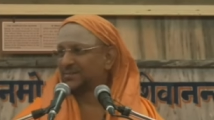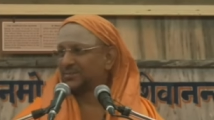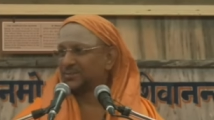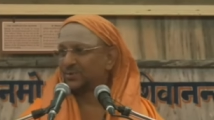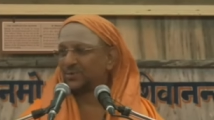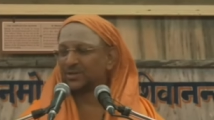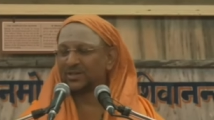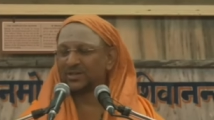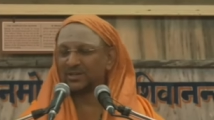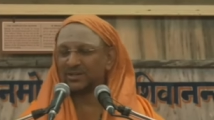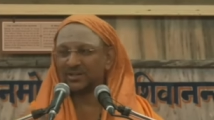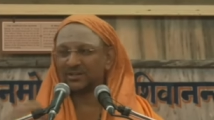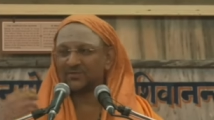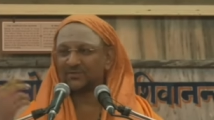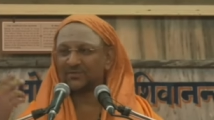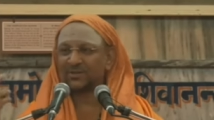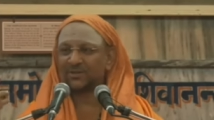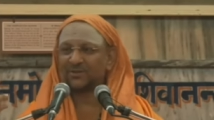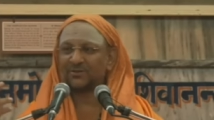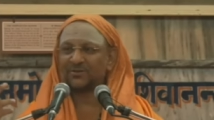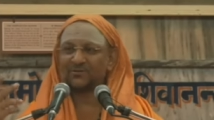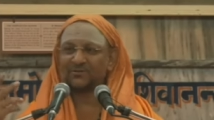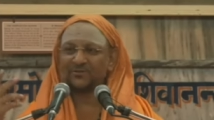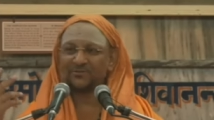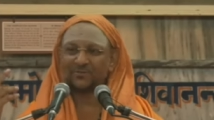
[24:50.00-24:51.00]
Muruganar,
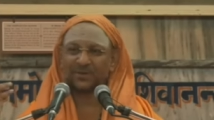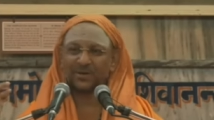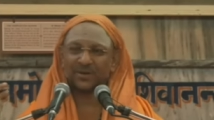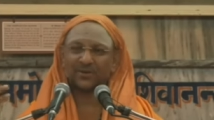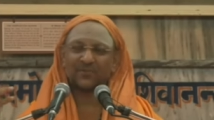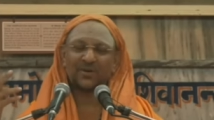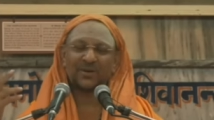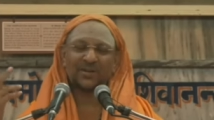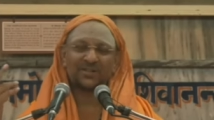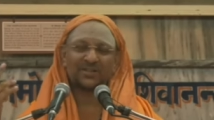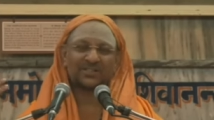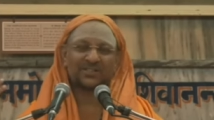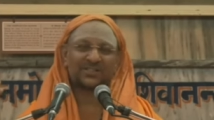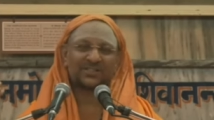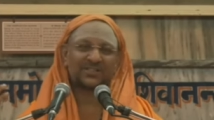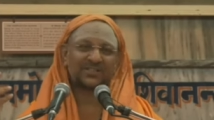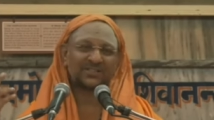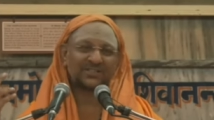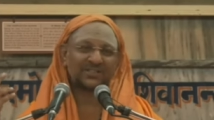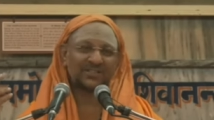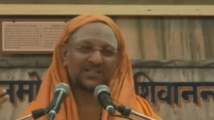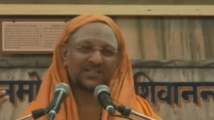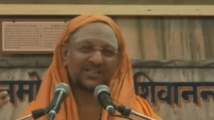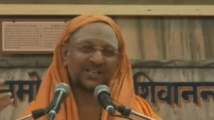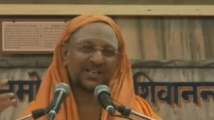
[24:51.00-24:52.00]
one of
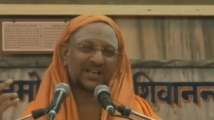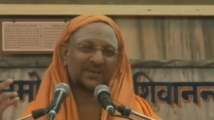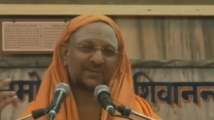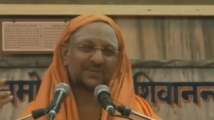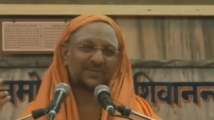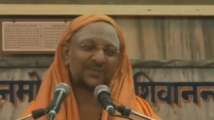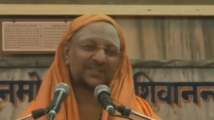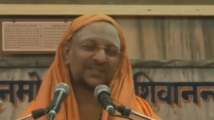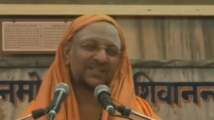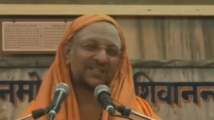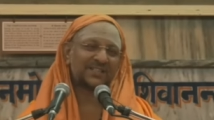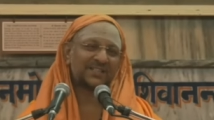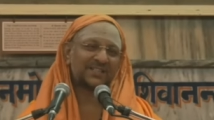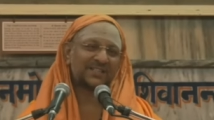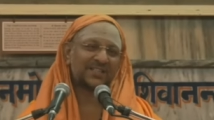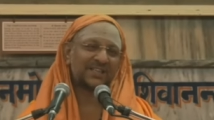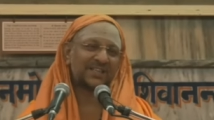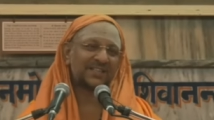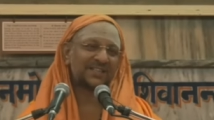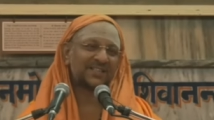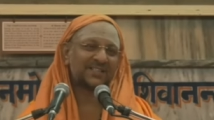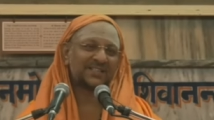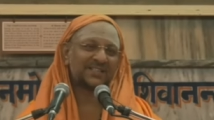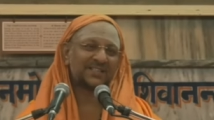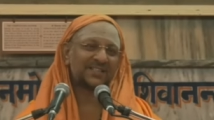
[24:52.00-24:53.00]
Bhagavan's disciples, he
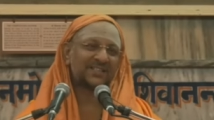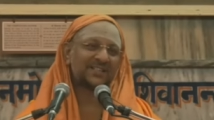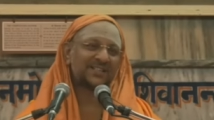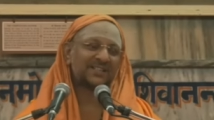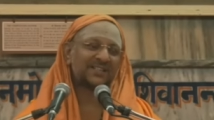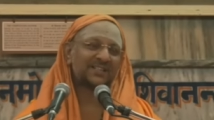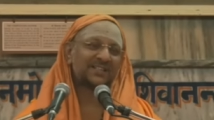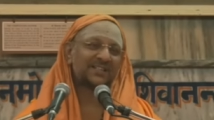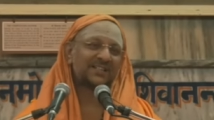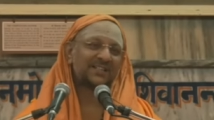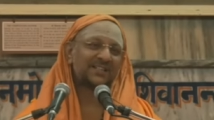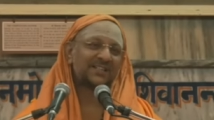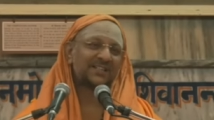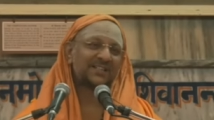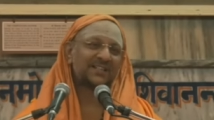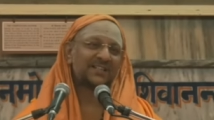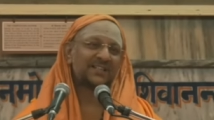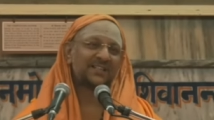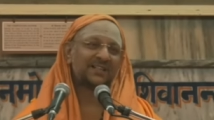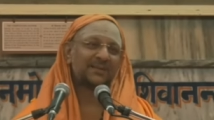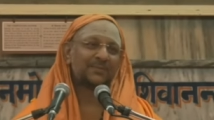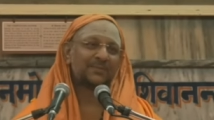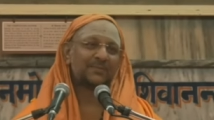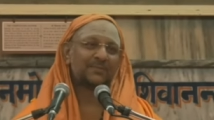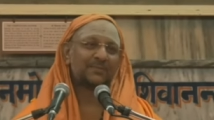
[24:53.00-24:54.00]
says,
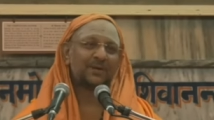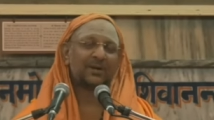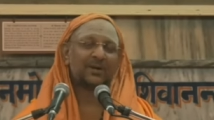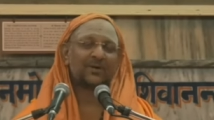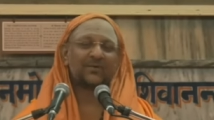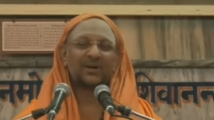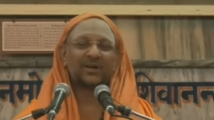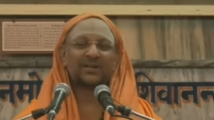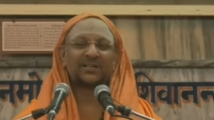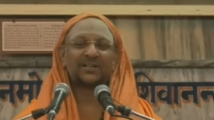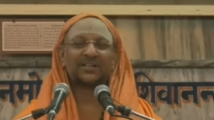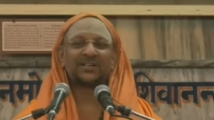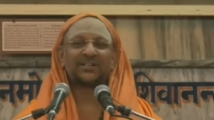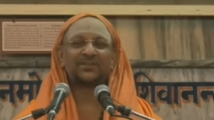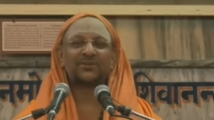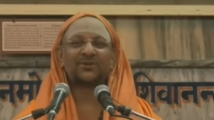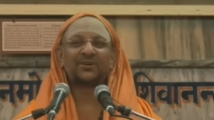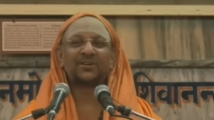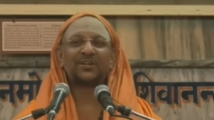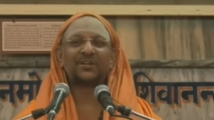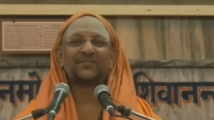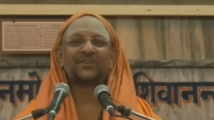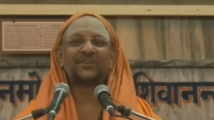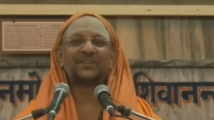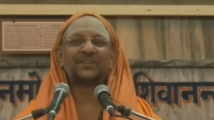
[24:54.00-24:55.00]
Bhagavan did
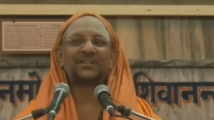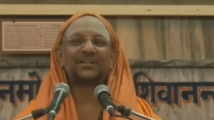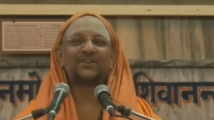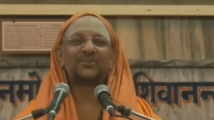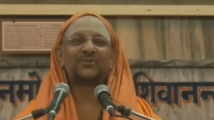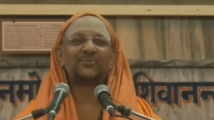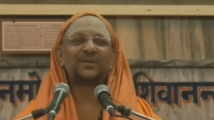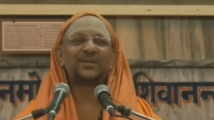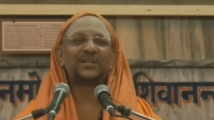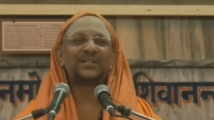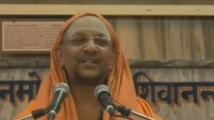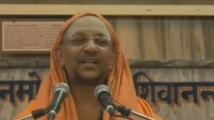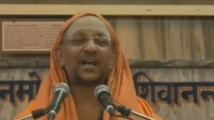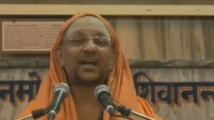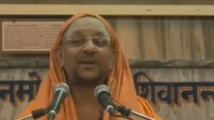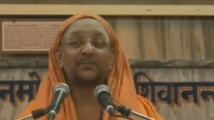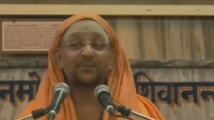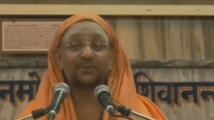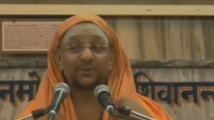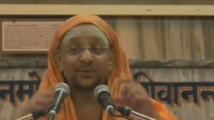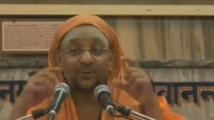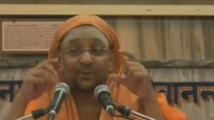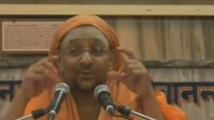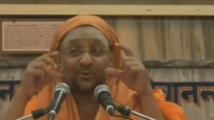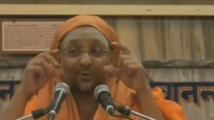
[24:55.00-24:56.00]
not even give me
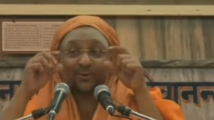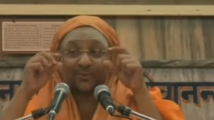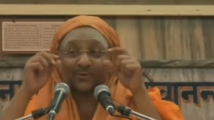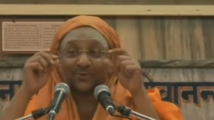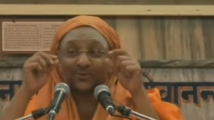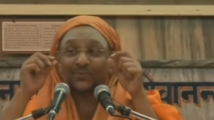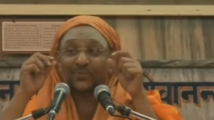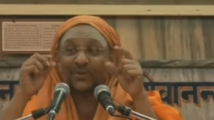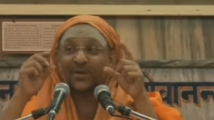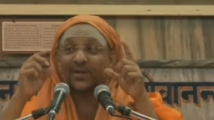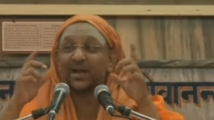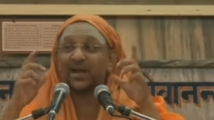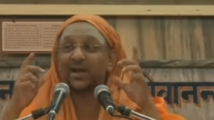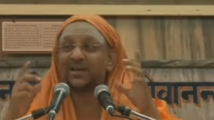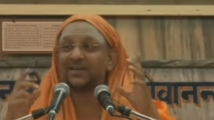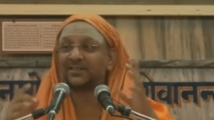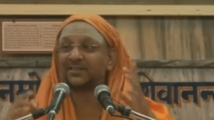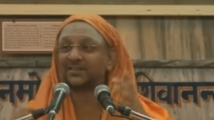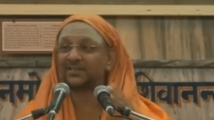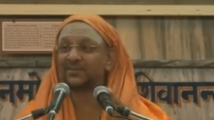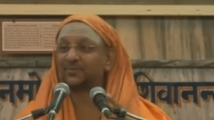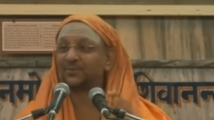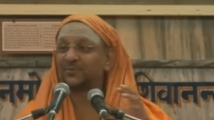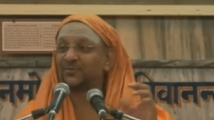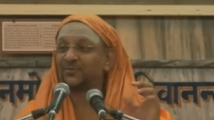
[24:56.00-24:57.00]
time to close my
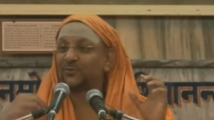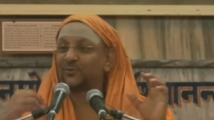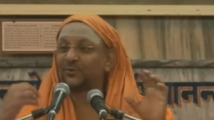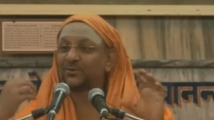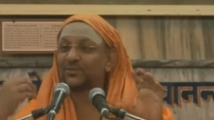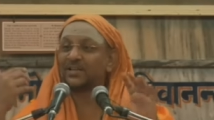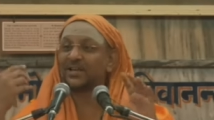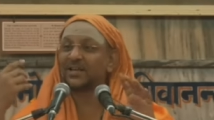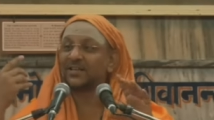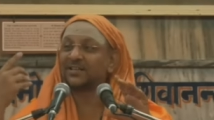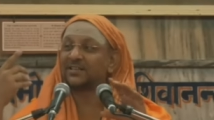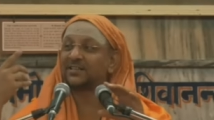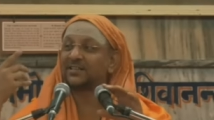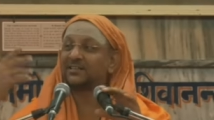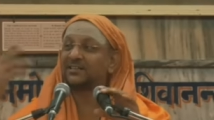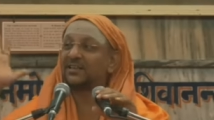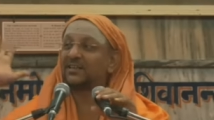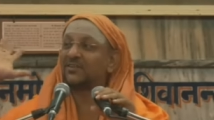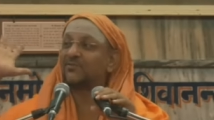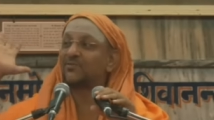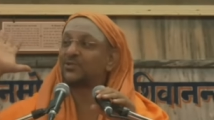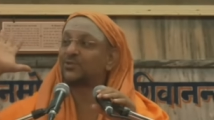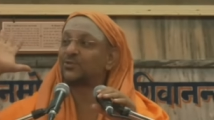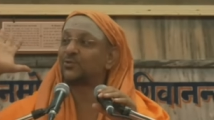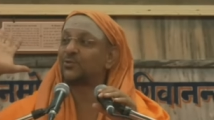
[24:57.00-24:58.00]
eyes. Before that, the
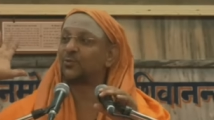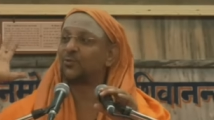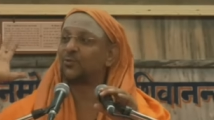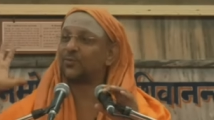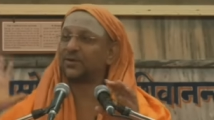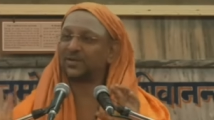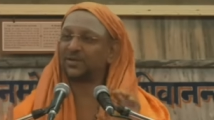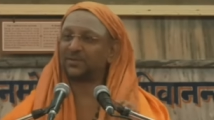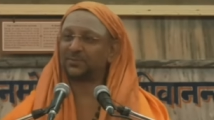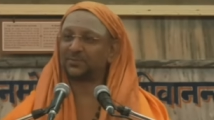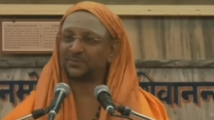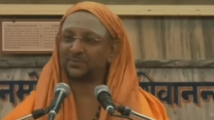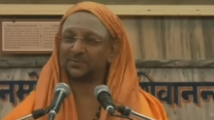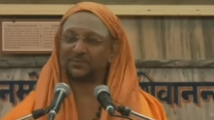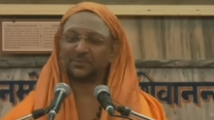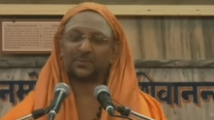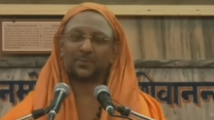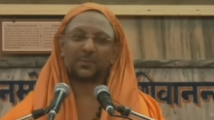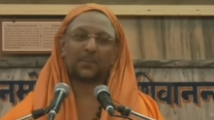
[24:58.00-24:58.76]
thing was over.